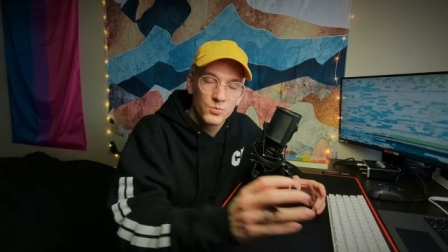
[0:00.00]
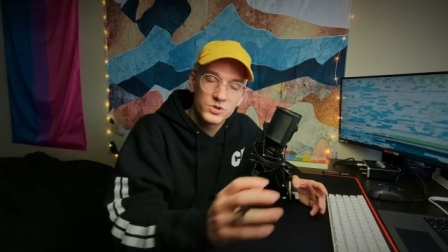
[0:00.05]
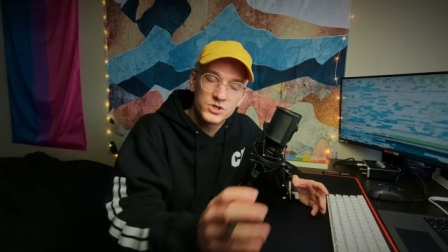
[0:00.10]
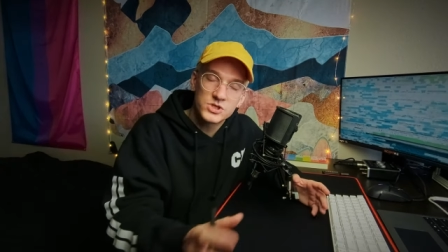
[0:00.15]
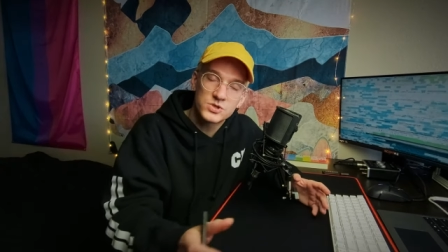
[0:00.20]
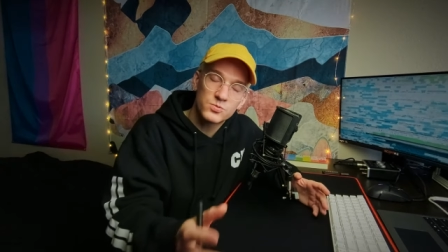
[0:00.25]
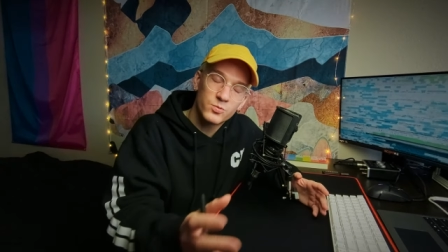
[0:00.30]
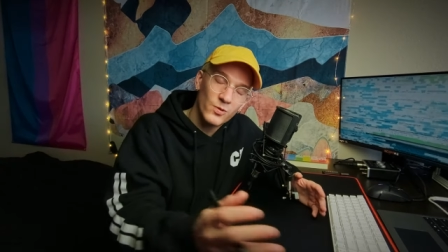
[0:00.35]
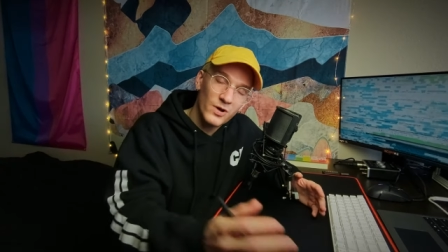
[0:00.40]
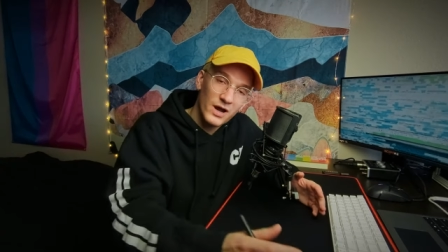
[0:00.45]
which
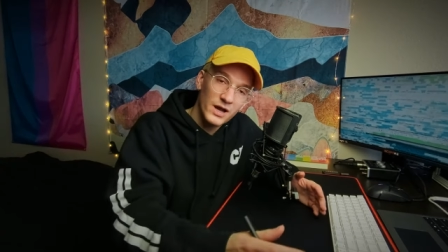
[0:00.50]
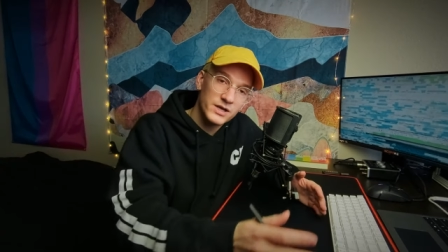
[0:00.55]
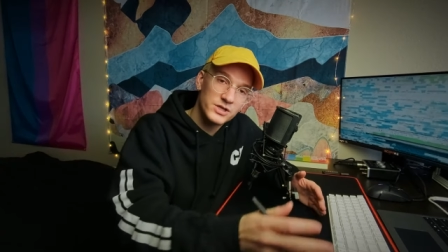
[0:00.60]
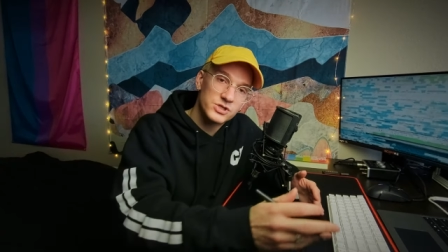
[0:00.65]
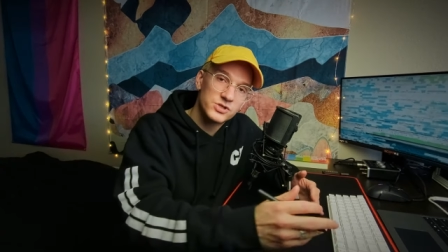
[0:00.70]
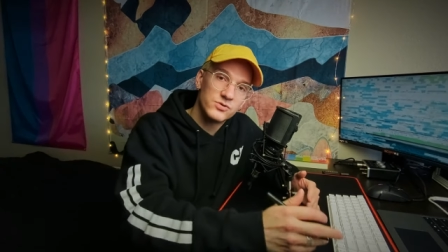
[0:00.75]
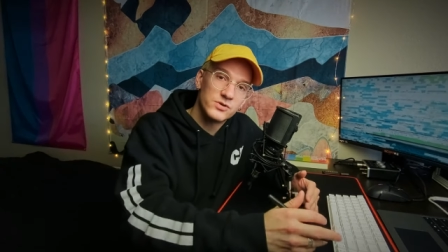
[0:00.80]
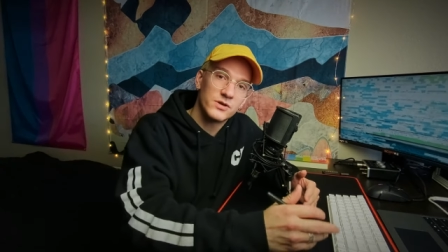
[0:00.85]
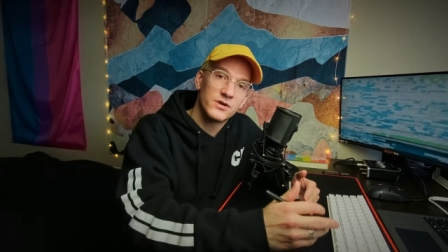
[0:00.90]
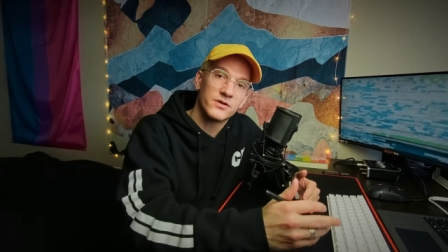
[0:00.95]
is why
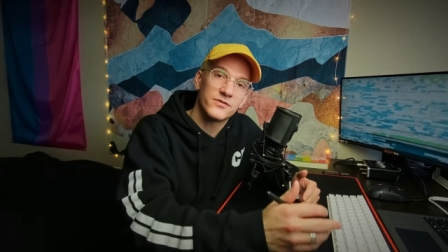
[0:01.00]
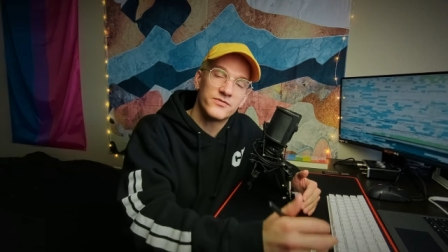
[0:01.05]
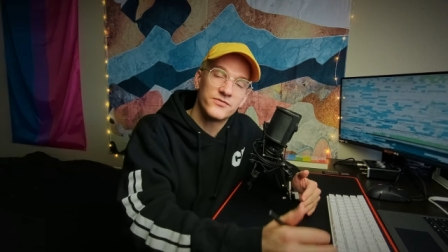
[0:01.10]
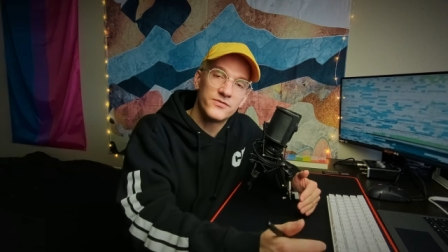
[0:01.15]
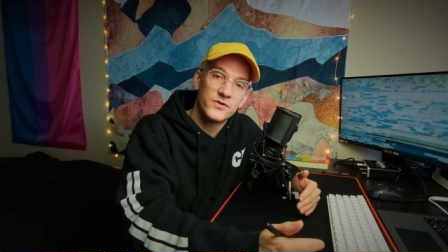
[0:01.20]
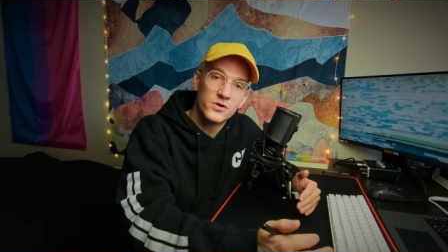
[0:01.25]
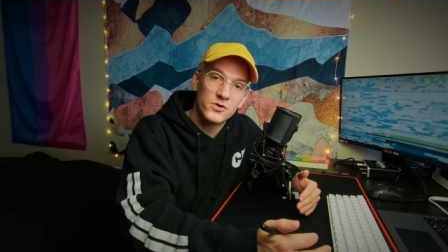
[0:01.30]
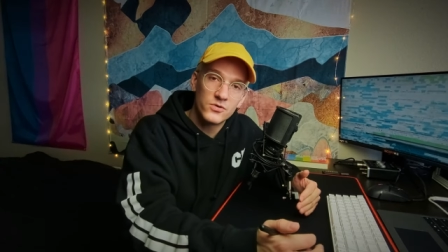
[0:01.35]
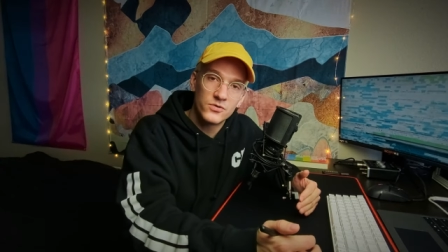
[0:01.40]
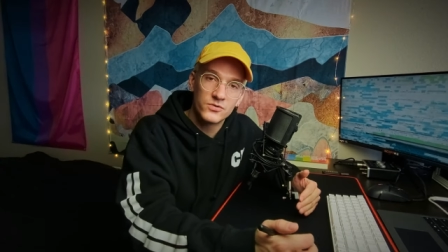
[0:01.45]
shooting on a
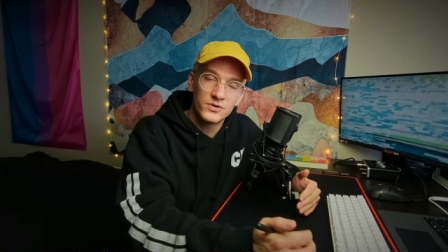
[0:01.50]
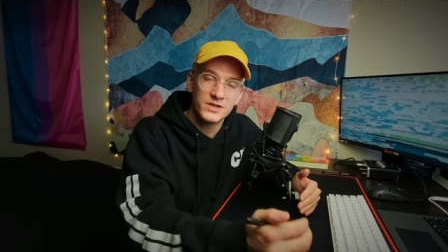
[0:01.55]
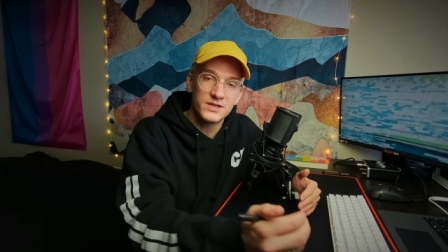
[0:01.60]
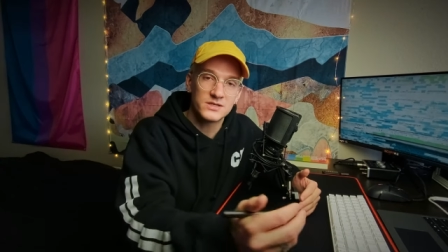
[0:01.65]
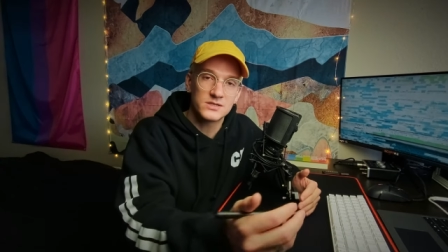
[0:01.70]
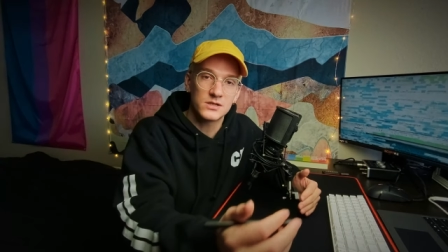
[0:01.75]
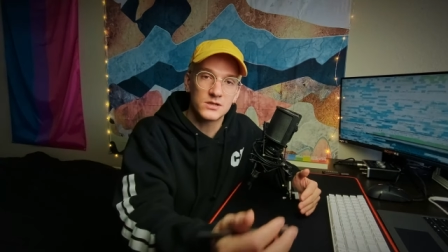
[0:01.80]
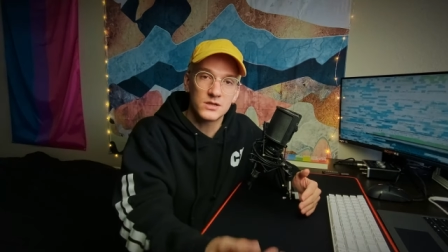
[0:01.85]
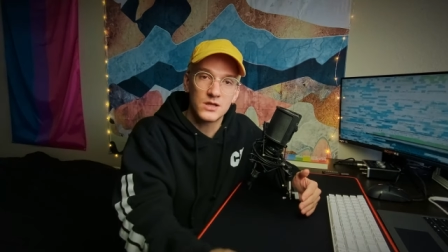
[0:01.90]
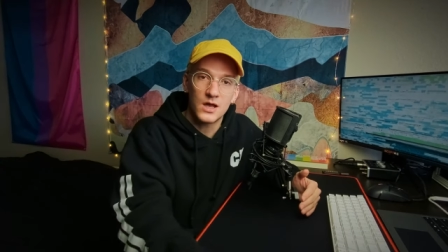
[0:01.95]
phone
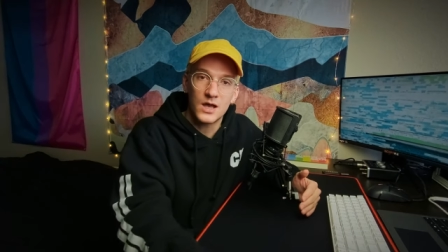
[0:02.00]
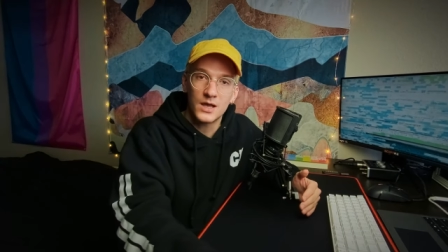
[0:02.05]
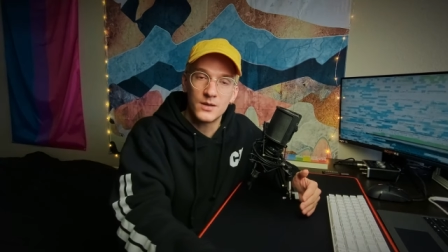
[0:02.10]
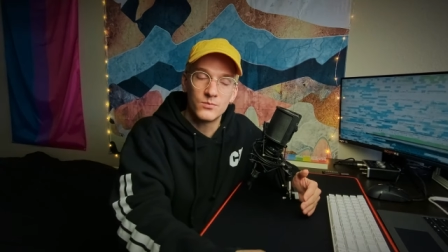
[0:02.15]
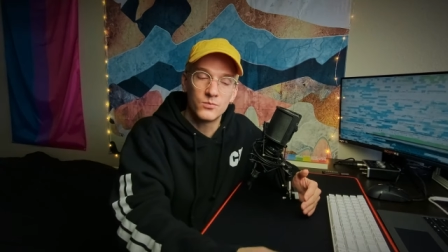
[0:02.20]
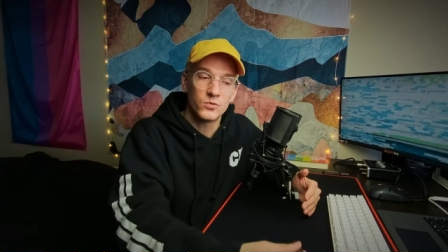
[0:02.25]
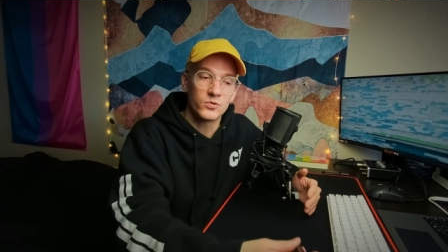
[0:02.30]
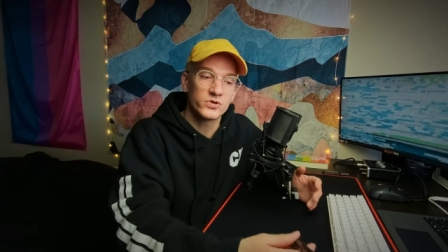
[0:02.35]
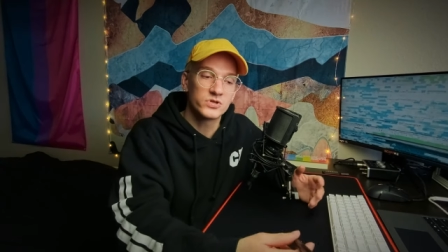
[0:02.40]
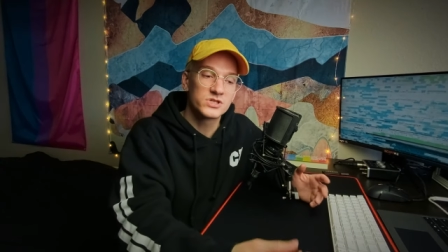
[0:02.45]
is a lot
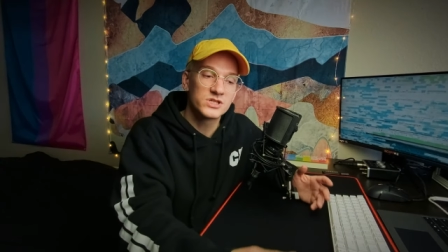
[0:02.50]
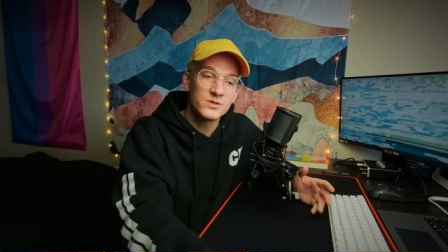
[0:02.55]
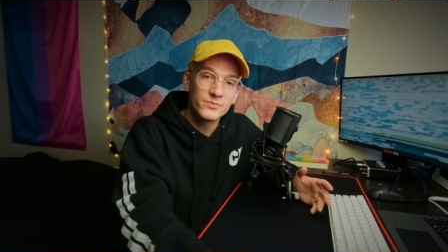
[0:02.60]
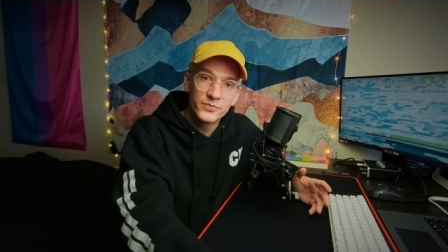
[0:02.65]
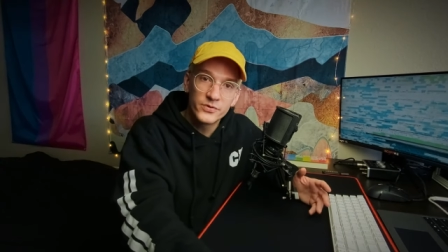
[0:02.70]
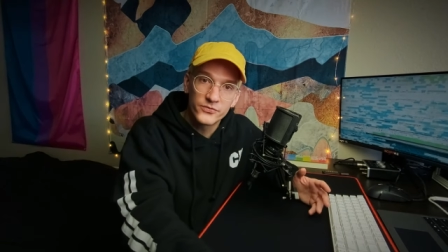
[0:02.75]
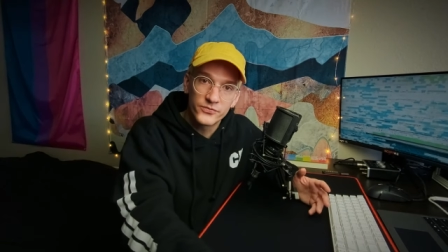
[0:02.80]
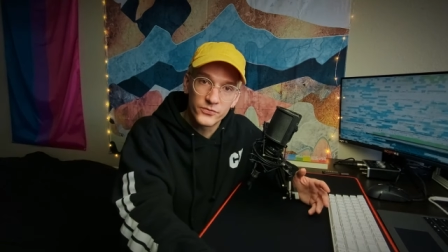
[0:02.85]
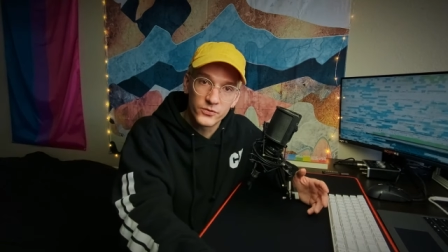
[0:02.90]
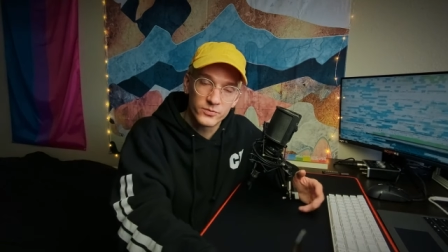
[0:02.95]
more
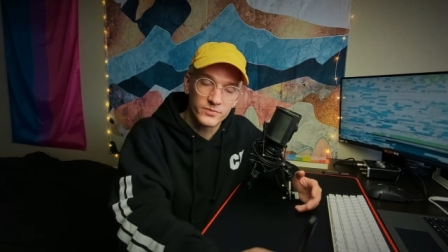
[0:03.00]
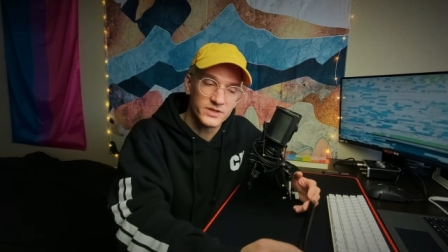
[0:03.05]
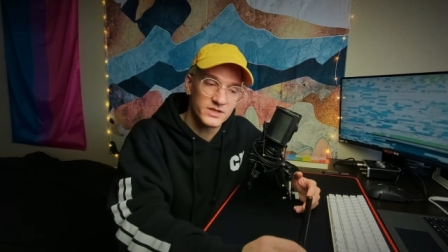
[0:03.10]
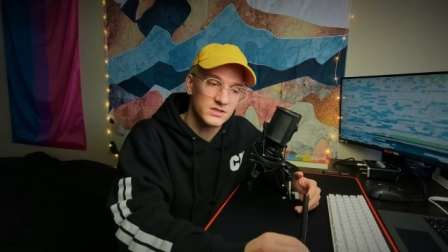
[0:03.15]
simple for me.